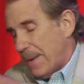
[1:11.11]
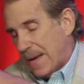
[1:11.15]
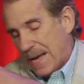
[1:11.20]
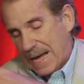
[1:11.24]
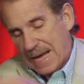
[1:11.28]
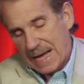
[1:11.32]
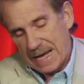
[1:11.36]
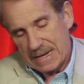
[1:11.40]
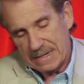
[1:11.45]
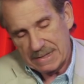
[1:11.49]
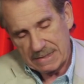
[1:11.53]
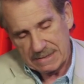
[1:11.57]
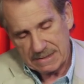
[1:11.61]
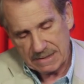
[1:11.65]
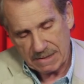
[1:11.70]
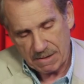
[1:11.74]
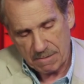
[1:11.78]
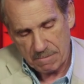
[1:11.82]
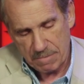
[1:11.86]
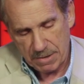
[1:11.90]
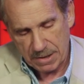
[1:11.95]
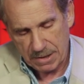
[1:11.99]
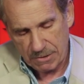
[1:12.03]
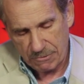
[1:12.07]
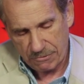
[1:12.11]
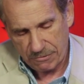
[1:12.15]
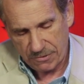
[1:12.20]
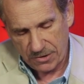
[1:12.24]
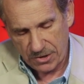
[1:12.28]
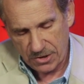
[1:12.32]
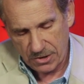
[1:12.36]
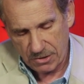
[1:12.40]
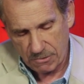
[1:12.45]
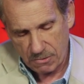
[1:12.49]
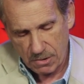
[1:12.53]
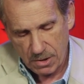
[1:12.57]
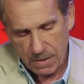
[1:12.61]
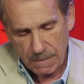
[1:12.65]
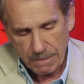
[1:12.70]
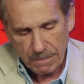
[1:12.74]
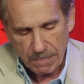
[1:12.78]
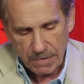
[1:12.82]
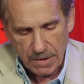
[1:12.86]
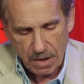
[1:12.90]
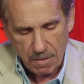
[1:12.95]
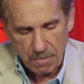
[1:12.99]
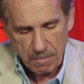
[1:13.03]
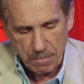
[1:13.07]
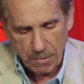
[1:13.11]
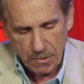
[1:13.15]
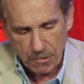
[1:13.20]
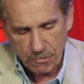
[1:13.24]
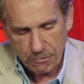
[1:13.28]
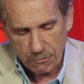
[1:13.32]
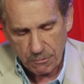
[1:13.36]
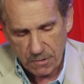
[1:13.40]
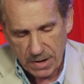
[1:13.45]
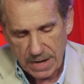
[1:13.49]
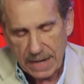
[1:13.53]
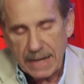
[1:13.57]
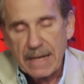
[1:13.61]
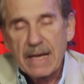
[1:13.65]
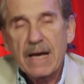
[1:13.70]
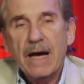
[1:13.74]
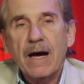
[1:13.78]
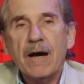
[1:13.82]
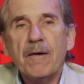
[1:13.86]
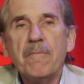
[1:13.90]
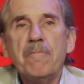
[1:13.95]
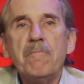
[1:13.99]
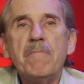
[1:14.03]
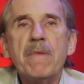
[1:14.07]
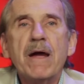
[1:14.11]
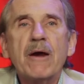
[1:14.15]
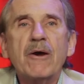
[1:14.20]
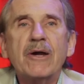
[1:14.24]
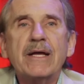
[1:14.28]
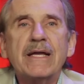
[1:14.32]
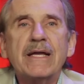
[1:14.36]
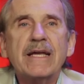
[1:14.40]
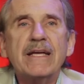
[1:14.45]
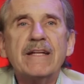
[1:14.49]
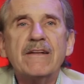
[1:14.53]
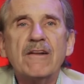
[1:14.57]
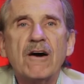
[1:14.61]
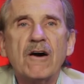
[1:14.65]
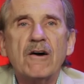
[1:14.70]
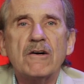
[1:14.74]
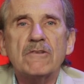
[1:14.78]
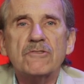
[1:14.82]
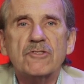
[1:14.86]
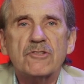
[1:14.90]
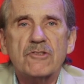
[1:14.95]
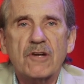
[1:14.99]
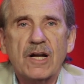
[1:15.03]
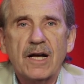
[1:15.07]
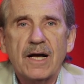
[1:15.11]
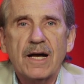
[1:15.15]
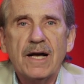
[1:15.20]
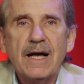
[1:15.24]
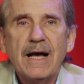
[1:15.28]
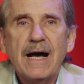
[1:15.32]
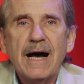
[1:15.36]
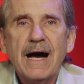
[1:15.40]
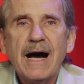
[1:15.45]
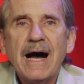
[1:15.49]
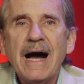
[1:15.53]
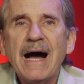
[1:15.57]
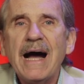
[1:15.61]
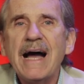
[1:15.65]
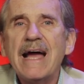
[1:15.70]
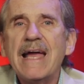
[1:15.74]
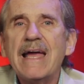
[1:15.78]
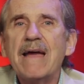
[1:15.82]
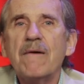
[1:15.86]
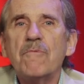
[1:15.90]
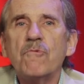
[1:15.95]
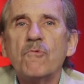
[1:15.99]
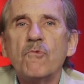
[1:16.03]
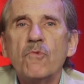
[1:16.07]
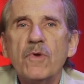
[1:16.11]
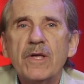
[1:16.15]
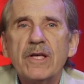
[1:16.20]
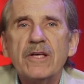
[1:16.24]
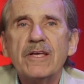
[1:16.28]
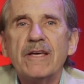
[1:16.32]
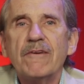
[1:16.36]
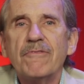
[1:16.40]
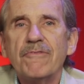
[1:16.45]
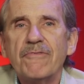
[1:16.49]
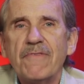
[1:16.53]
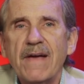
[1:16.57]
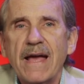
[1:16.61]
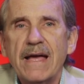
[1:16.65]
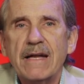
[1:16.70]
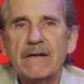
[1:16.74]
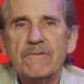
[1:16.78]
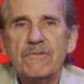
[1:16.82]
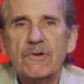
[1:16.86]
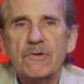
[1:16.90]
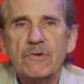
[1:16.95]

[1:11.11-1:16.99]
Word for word: Bad scumbucket for you. Number 3, American Ultra. I am really a fan of